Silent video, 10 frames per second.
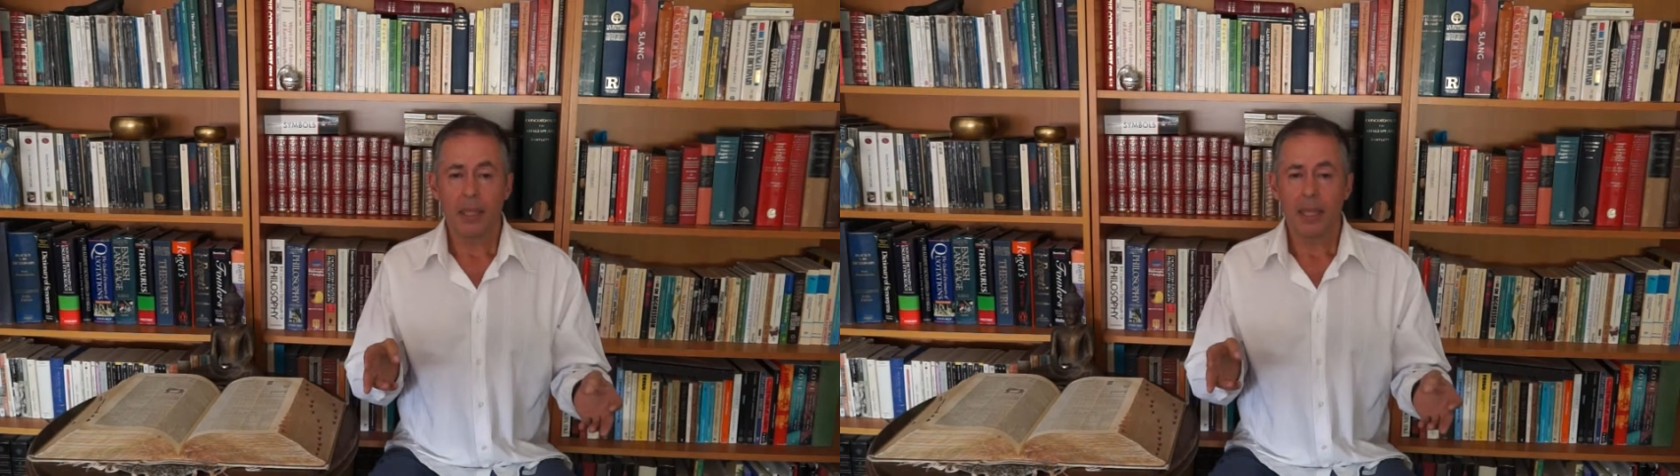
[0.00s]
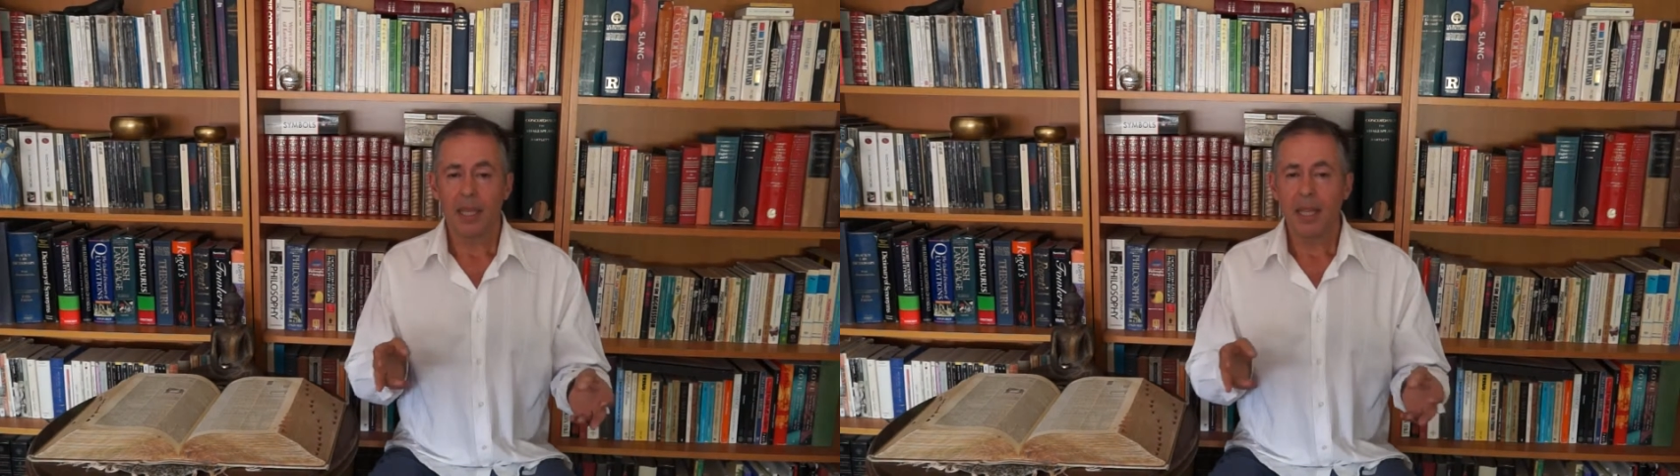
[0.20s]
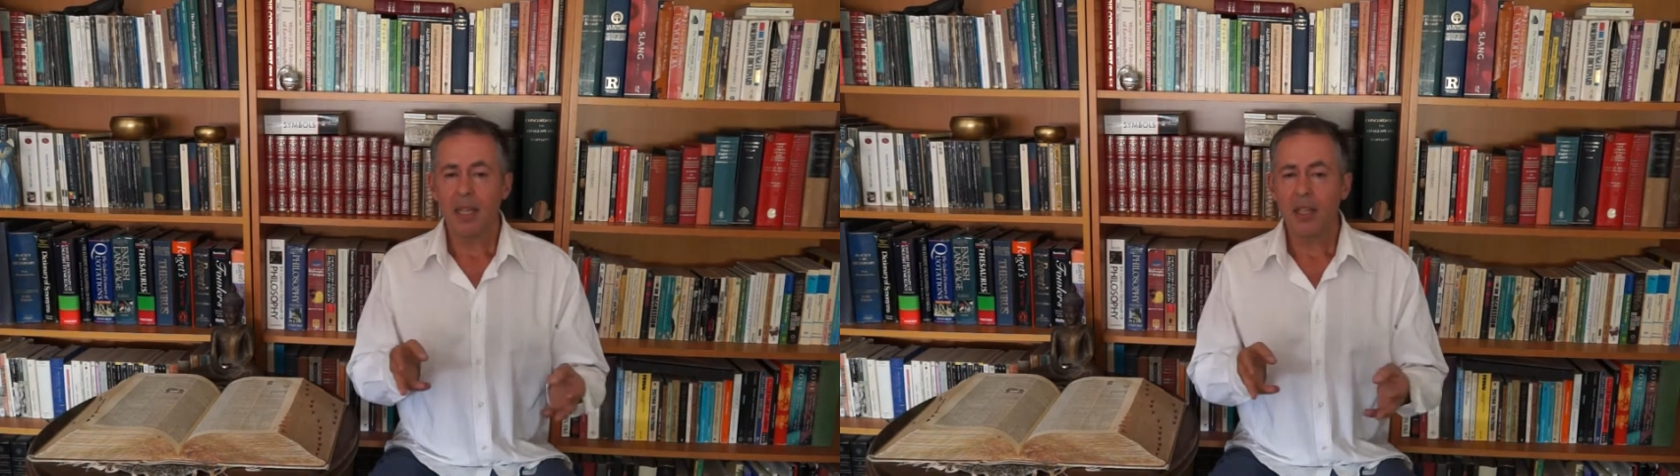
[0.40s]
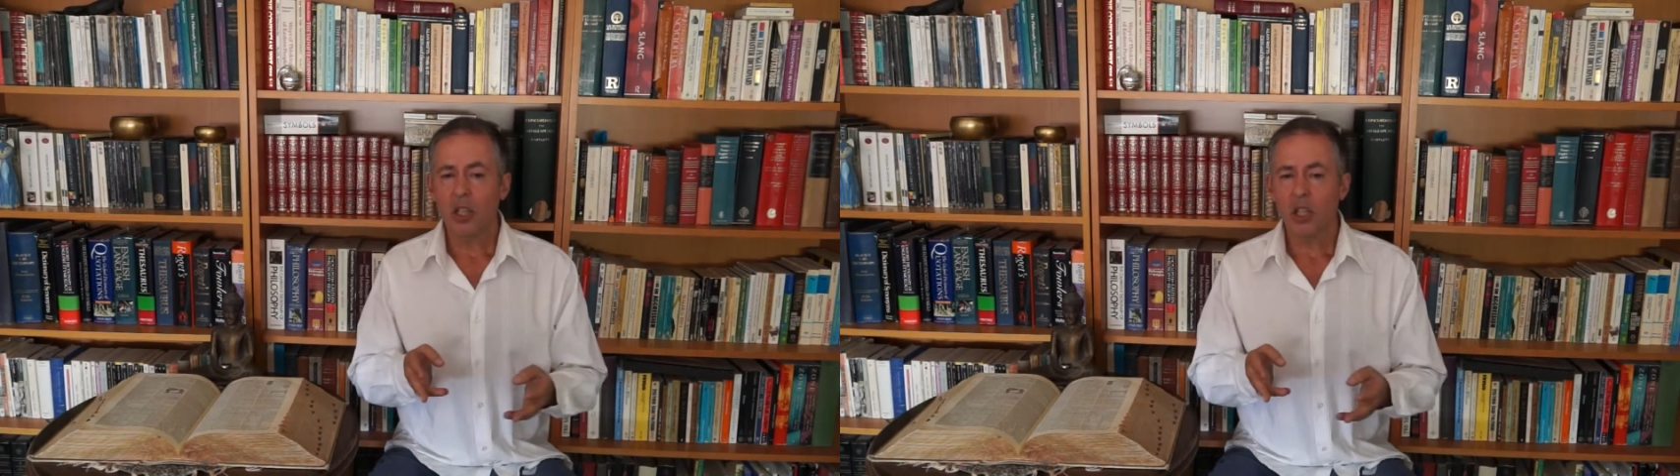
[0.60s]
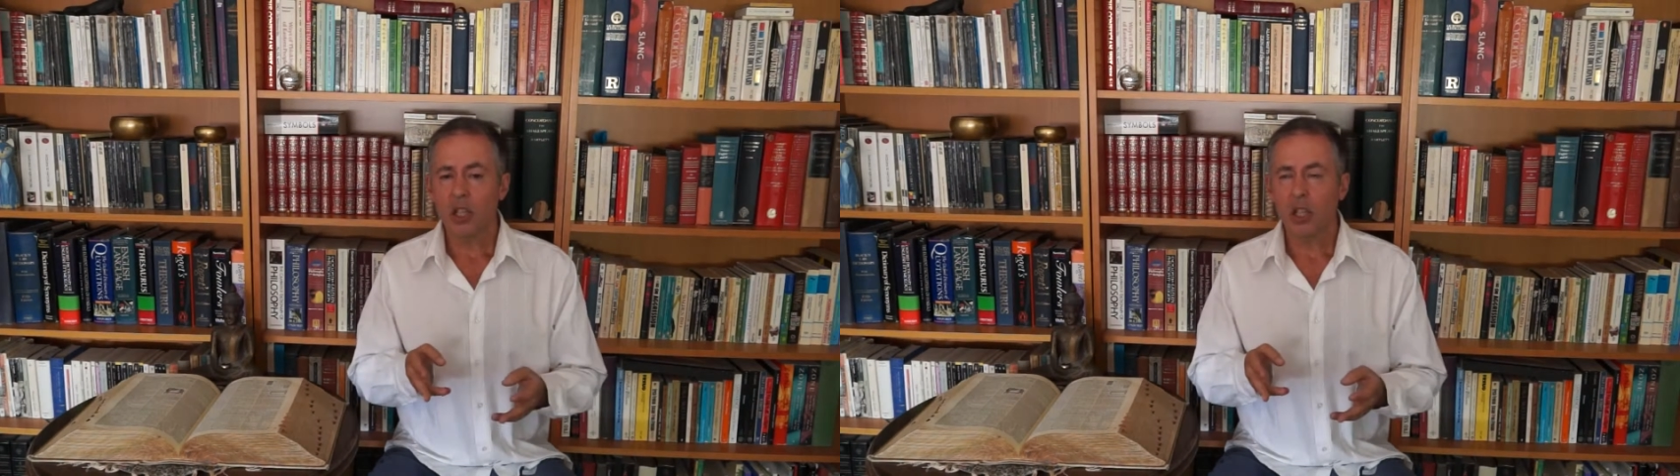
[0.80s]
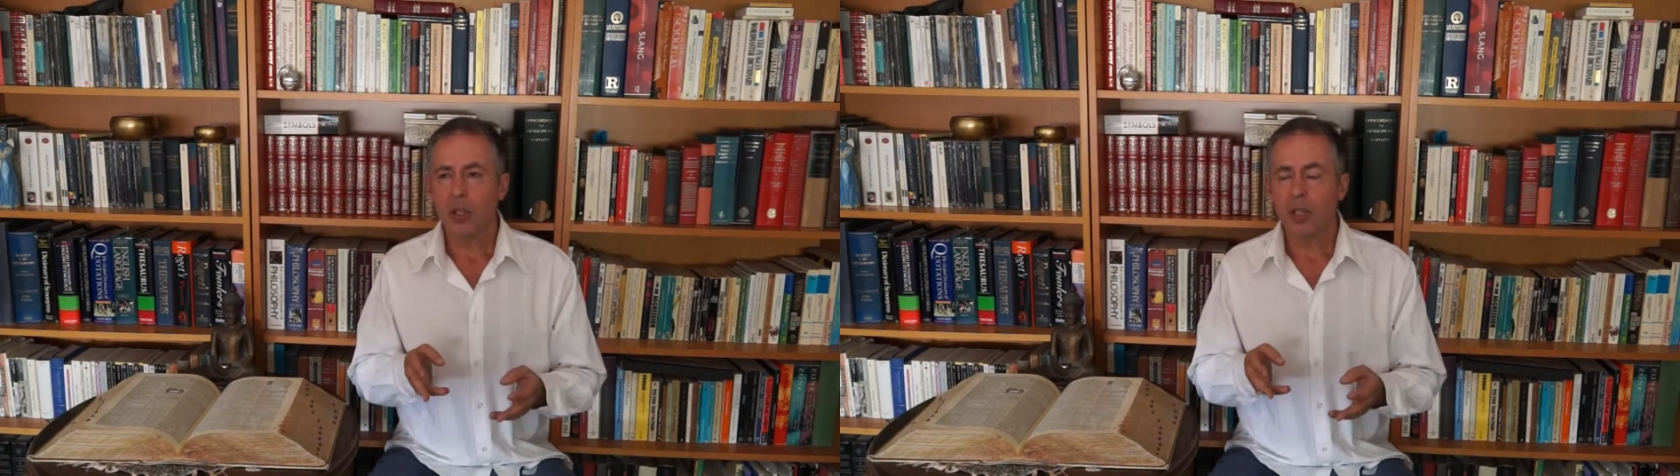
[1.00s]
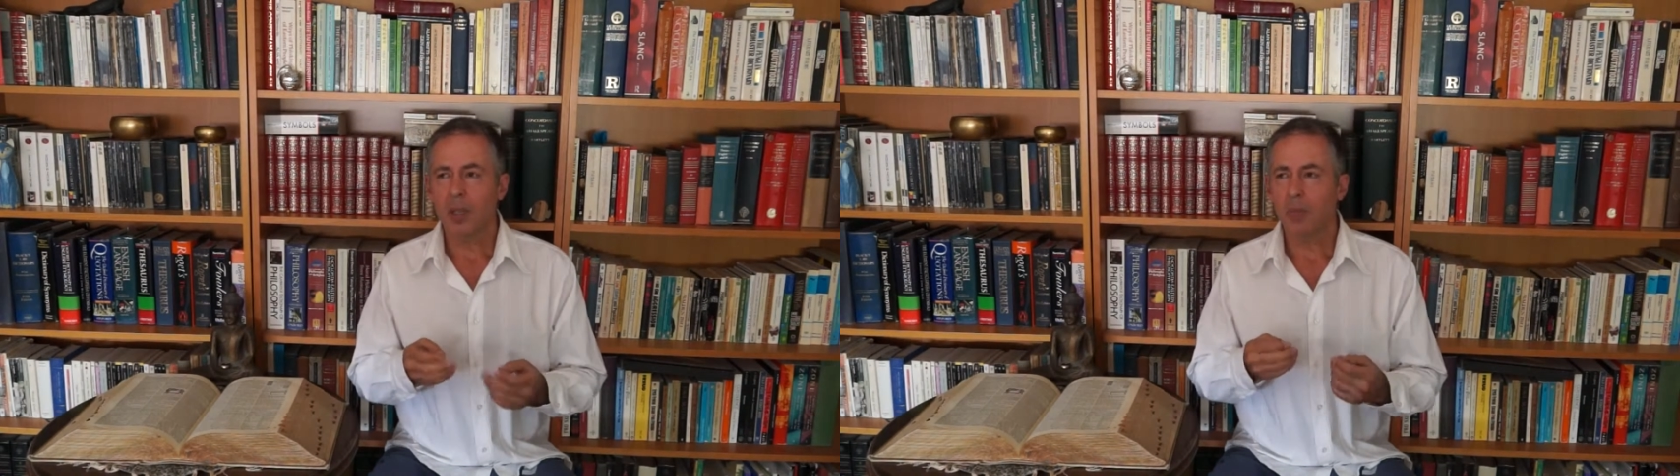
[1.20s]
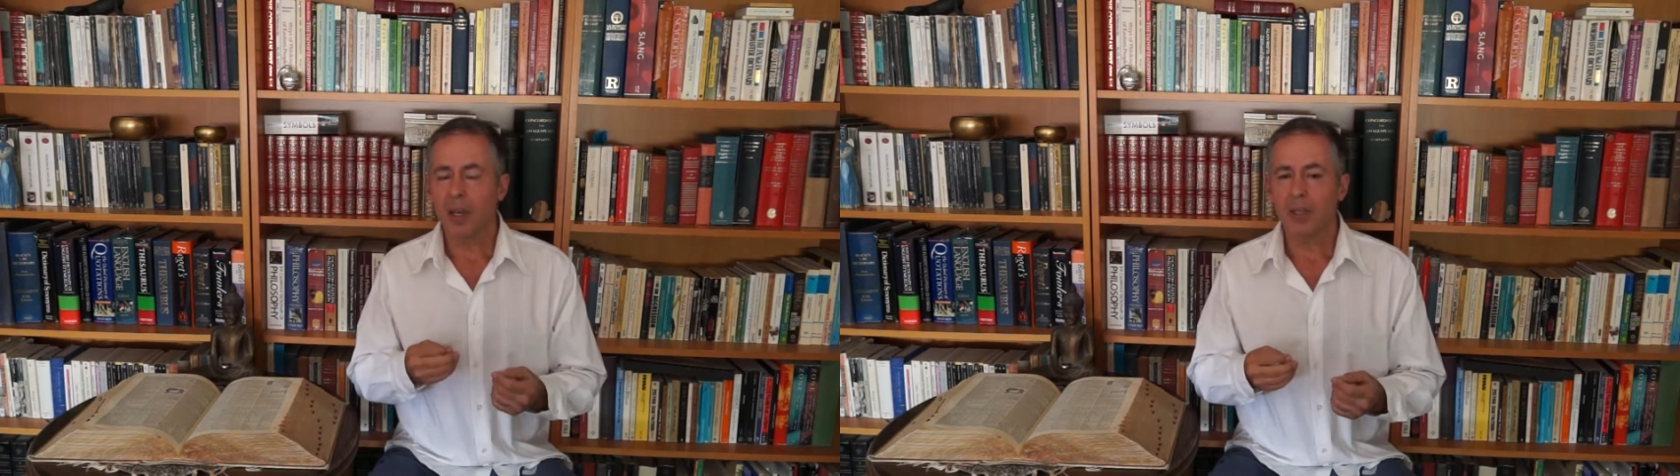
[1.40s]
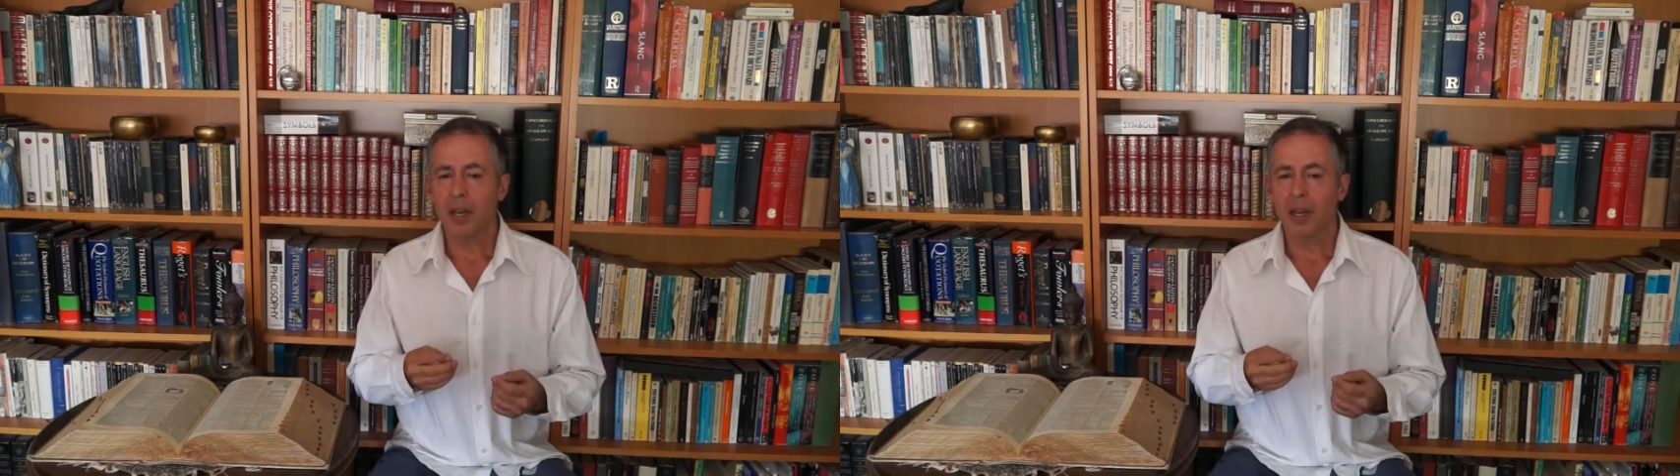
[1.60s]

In English, you can express